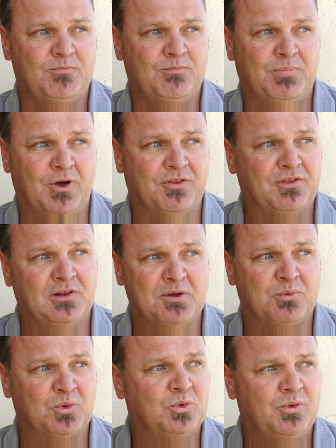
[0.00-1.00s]
both
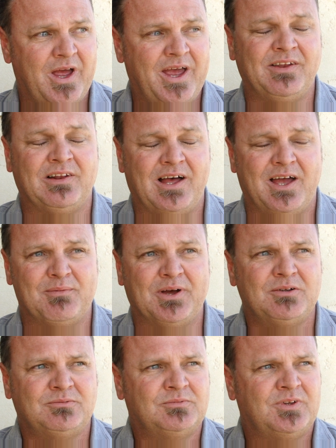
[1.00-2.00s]
Liberal and Labor,
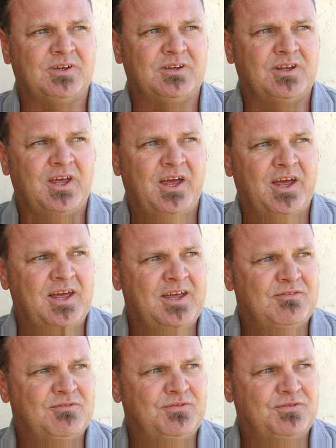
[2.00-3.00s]

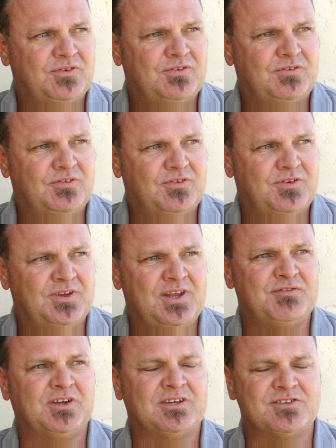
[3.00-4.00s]
have
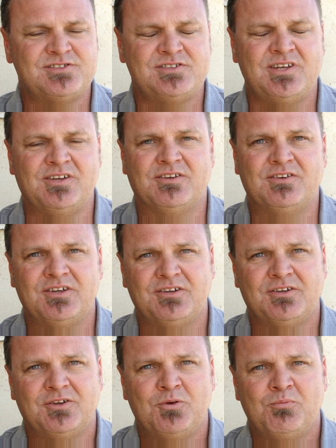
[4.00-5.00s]
never considered
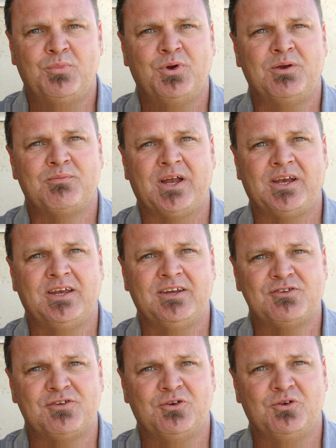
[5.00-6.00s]
putting money
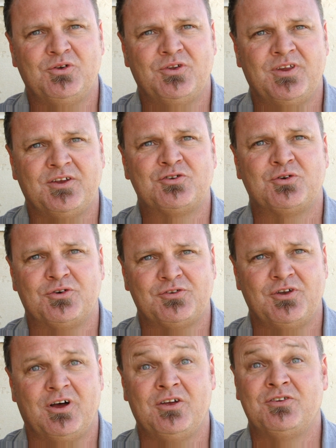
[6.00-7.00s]
into their tourist
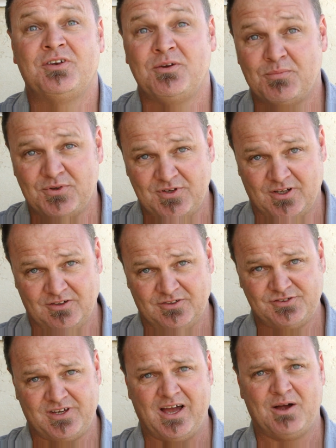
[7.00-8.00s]
nodes, and in particular
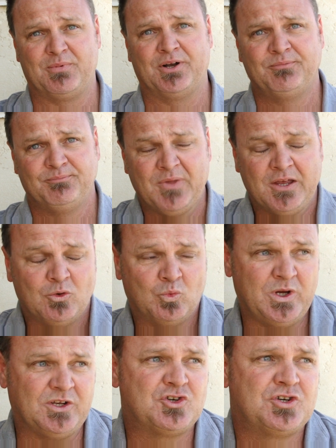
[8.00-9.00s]
Scarborough,
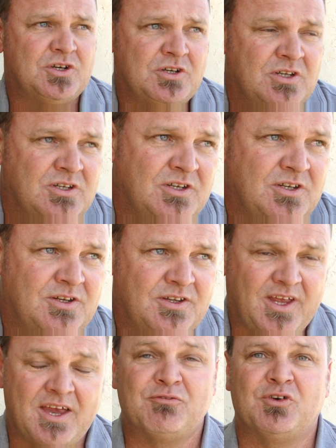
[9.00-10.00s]
which
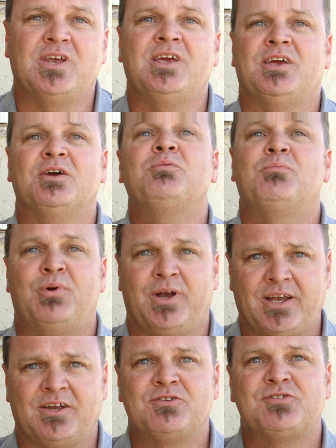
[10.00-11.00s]
every year
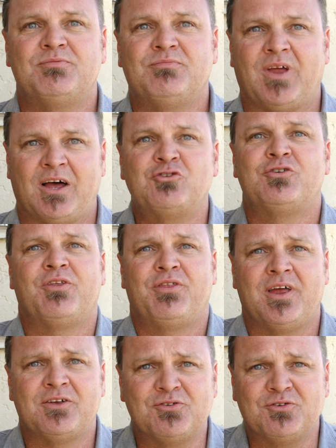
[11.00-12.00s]
brings
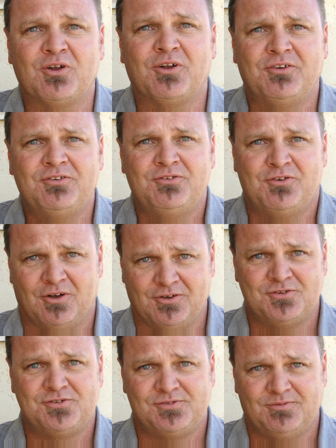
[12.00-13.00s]

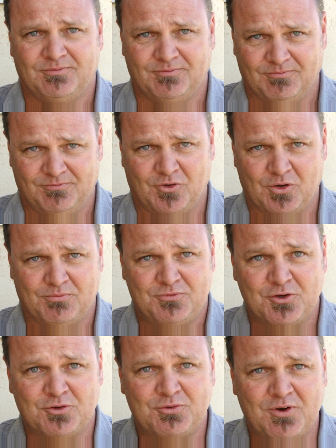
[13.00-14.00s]
$100,000 from
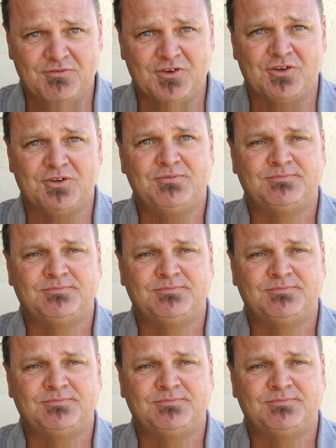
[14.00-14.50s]
tourist revenue.